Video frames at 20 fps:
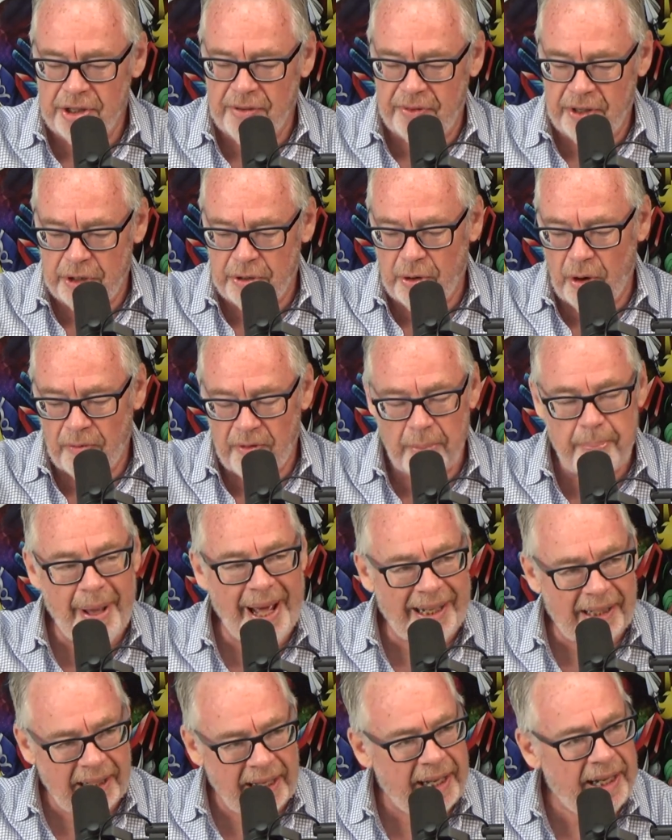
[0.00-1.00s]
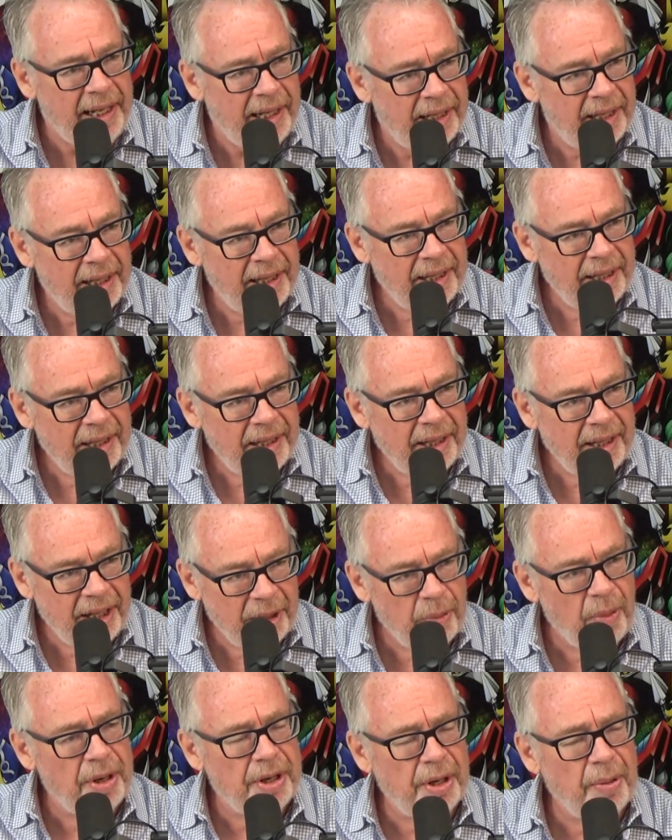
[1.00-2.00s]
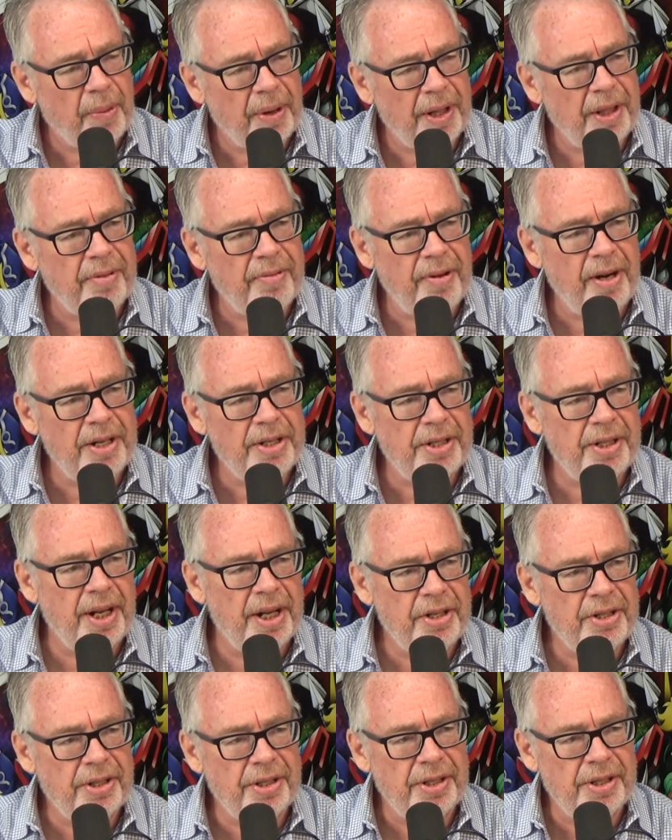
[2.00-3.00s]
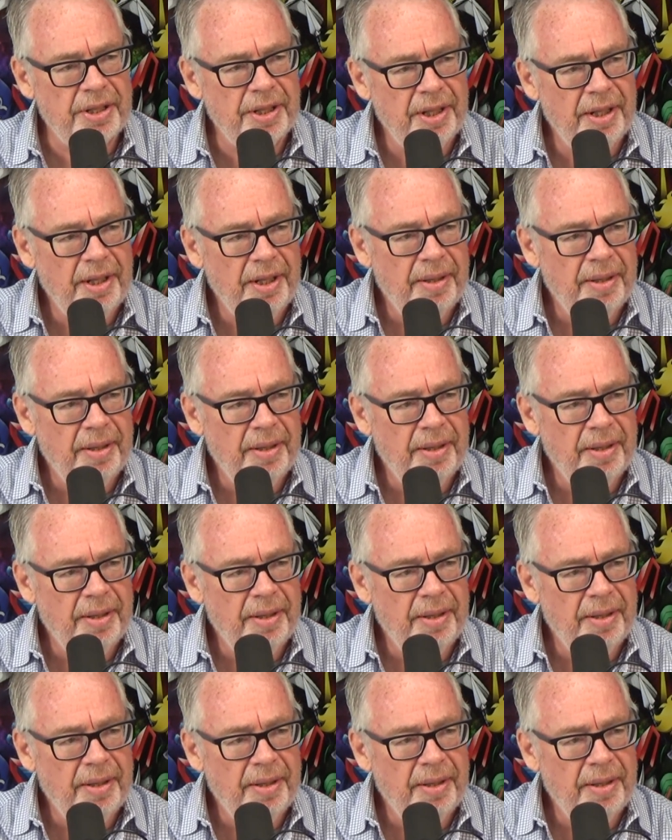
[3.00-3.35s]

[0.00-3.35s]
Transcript: If he drove a Bentley, he worked at one of the French stations. That's